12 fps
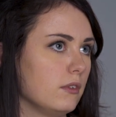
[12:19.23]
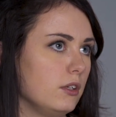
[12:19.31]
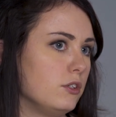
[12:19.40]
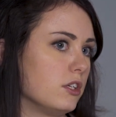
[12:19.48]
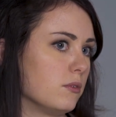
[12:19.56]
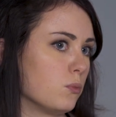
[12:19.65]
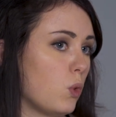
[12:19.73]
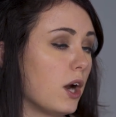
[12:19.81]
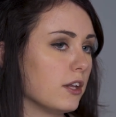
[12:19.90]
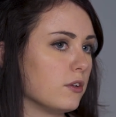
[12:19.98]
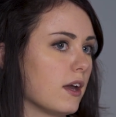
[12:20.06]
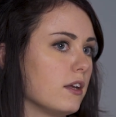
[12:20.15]
you didn't
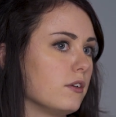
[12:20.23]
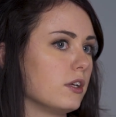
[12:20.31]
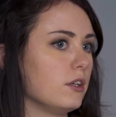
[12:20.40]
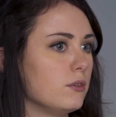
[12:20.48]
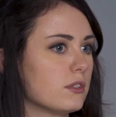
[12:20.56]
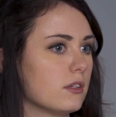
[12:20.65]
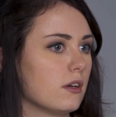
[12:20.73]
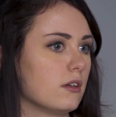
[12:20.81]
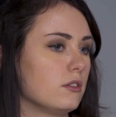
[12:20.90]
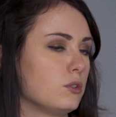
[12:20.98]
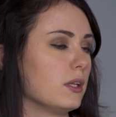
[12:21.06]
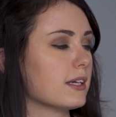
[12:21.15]
want to do that, you could use
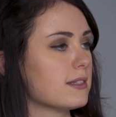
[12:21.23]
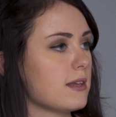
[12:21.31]
a tool like